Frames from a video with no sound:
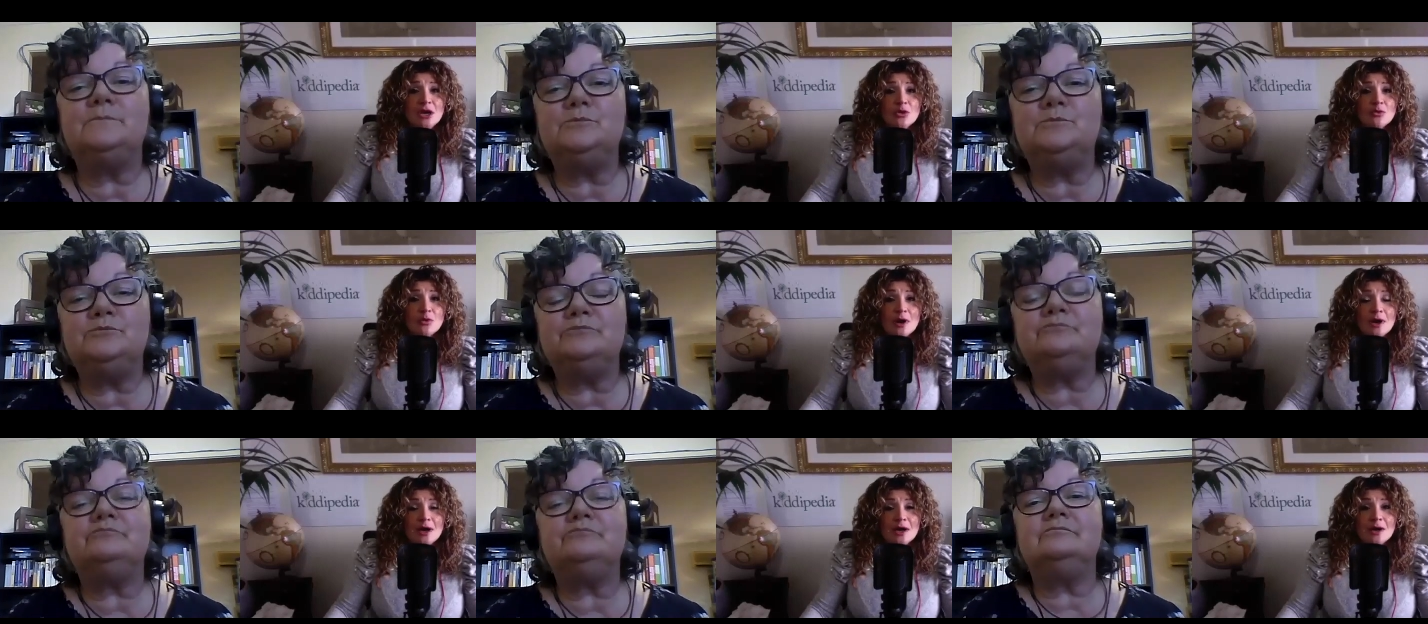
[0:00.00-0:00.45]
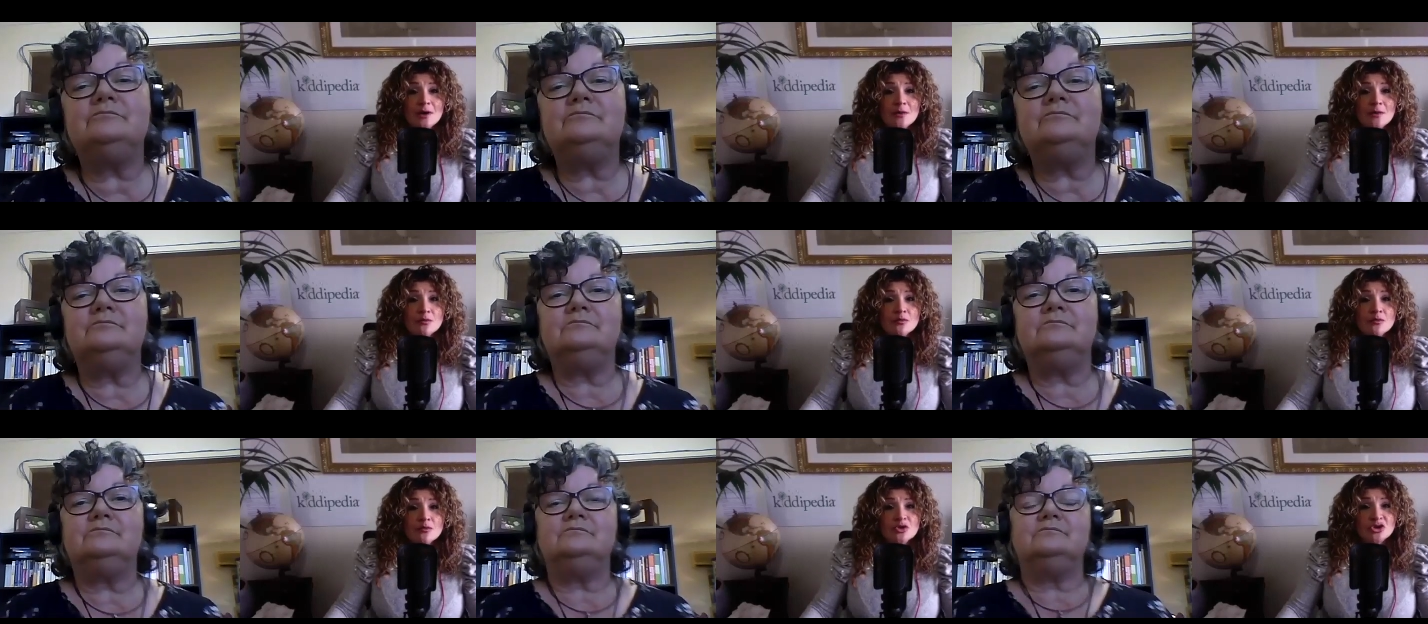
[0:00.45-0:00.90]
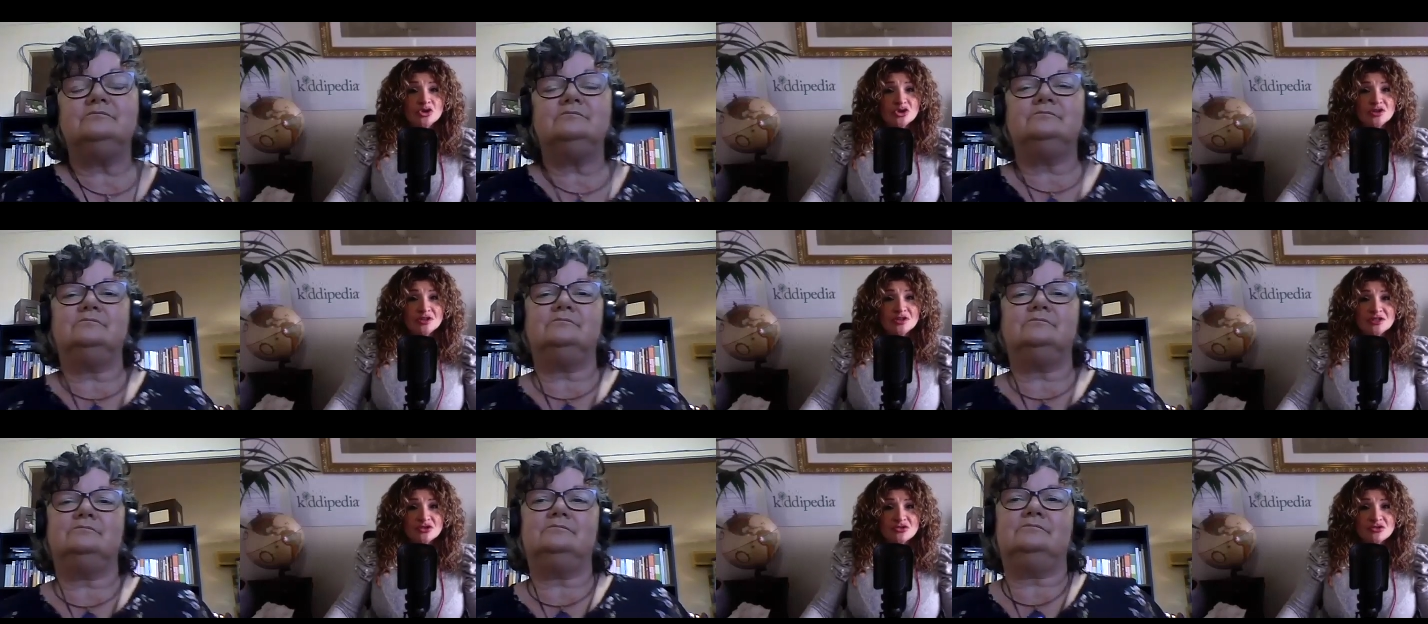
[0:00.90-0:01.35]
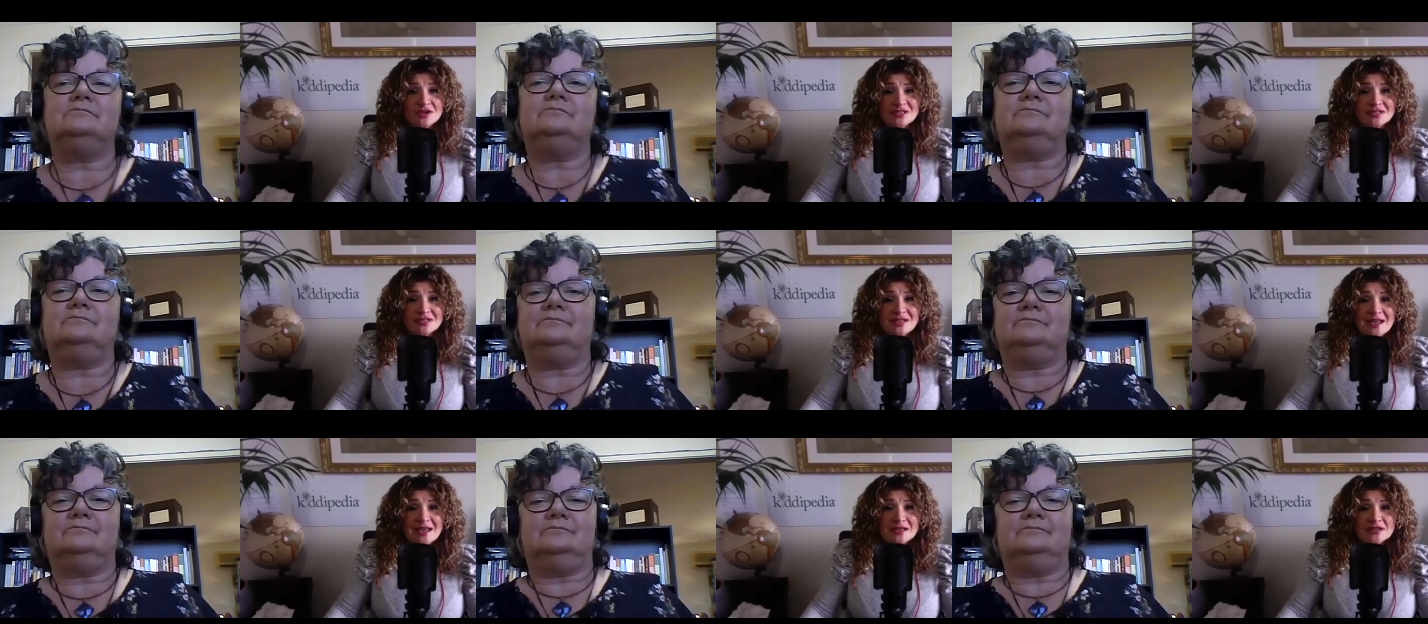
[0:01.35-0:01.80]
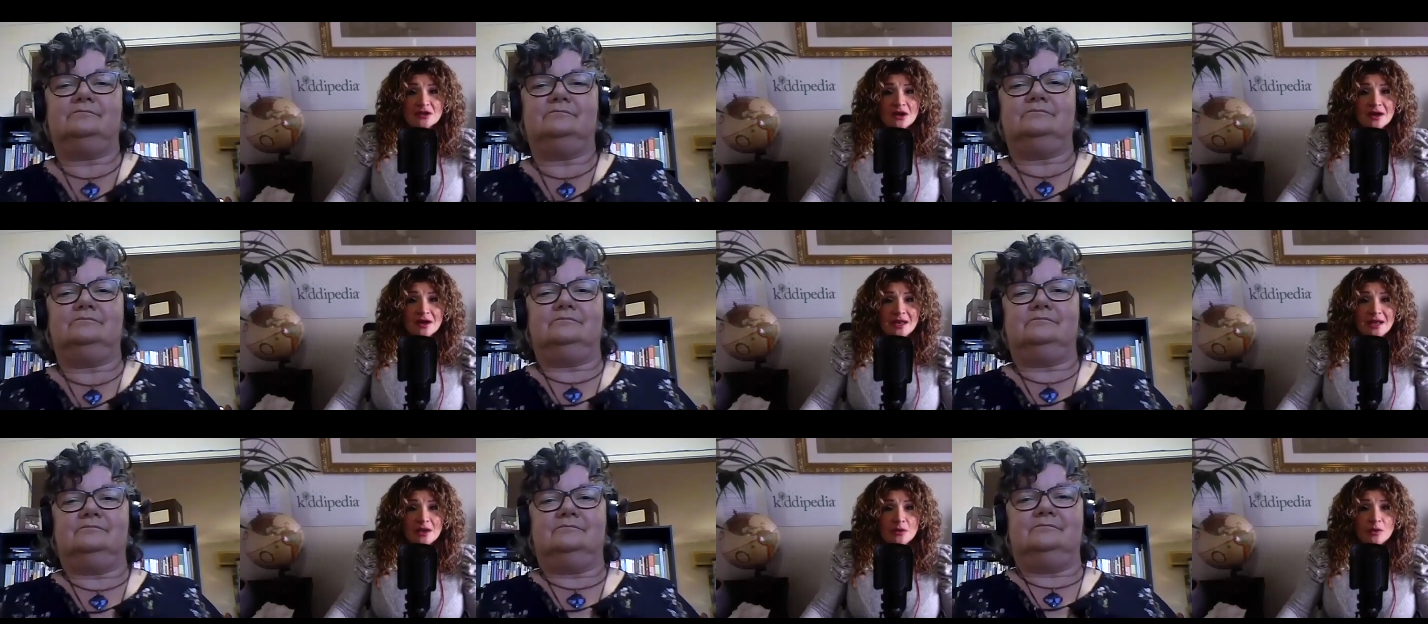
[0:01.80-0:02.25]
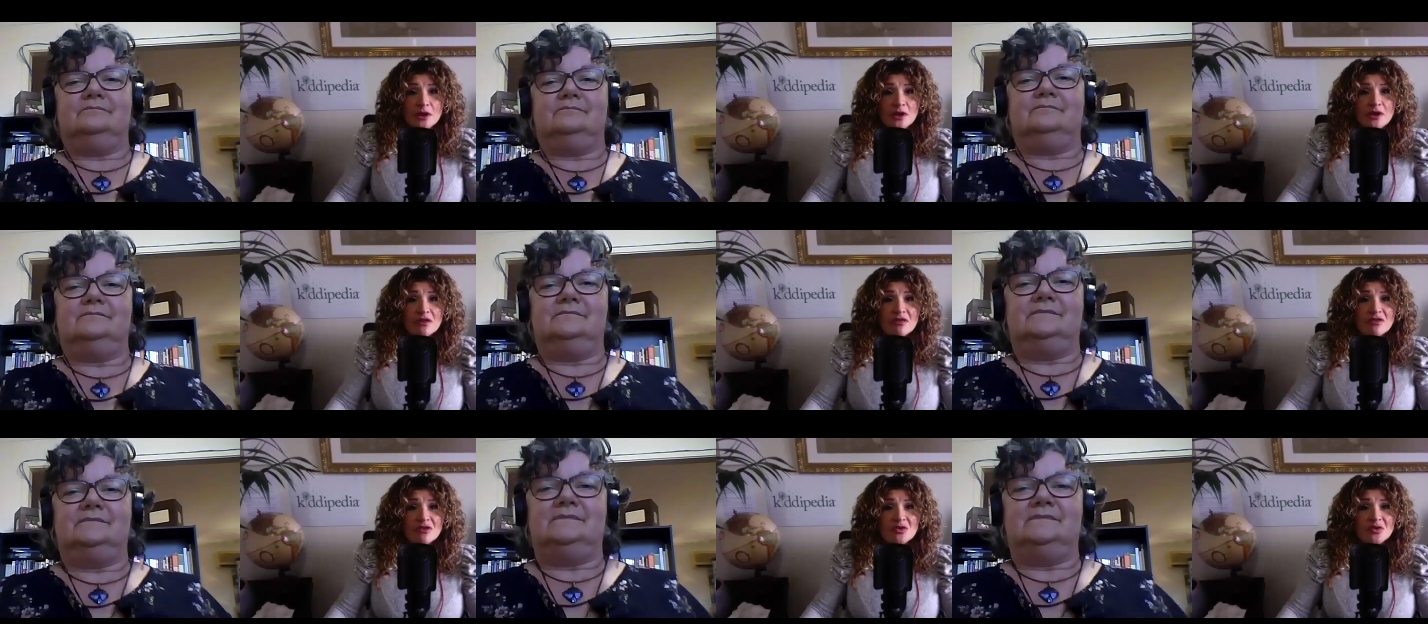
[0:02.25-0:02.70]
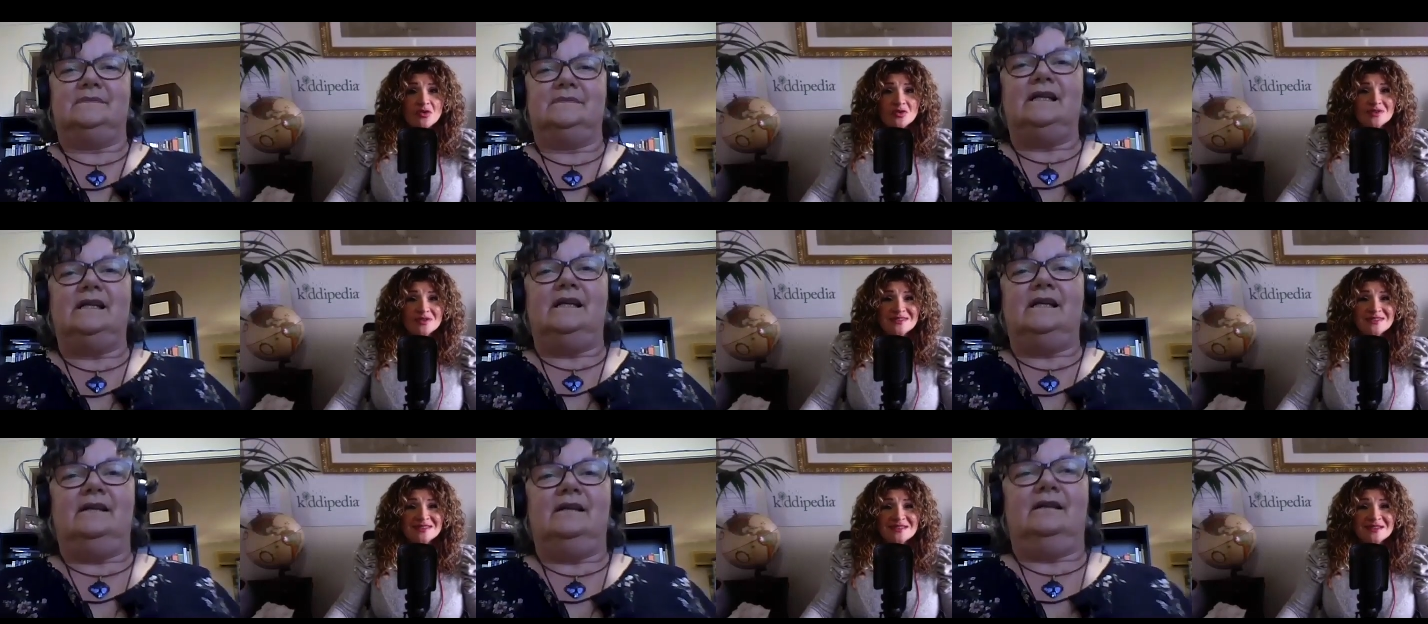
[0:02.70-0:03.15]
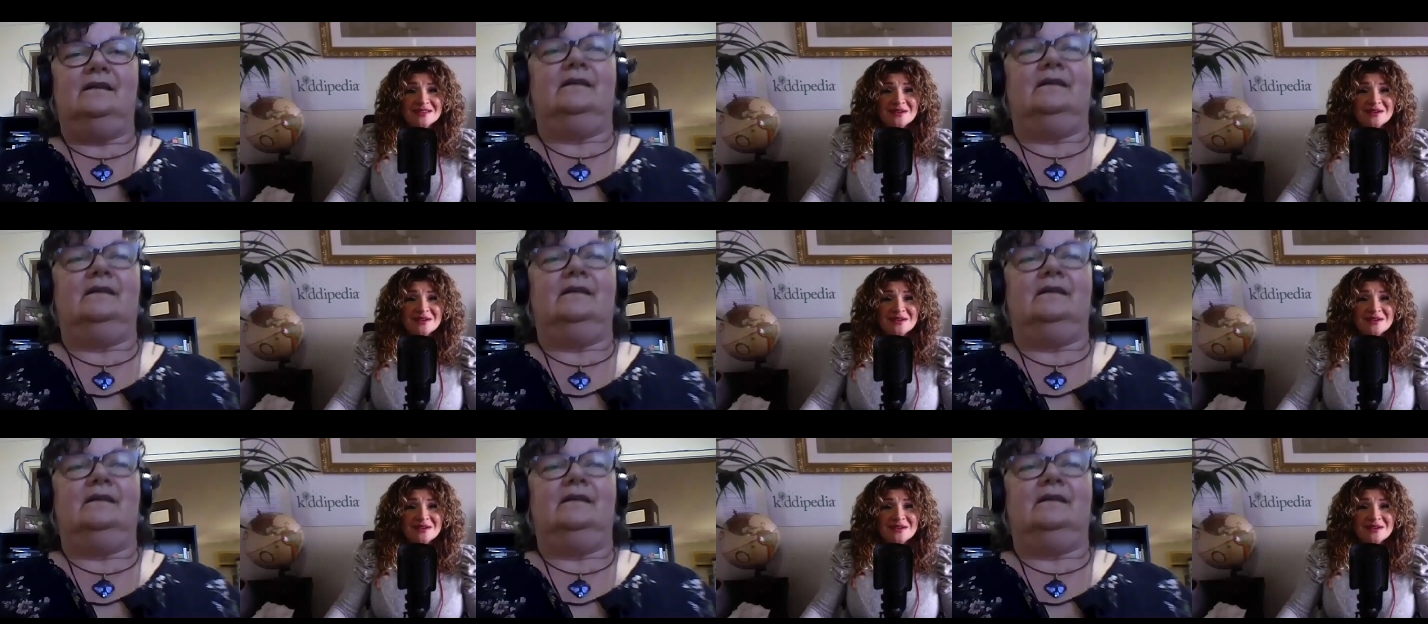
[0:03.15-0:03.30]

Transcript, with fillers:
Speaker 1: um, reduce stress and anxiety what are your thoughts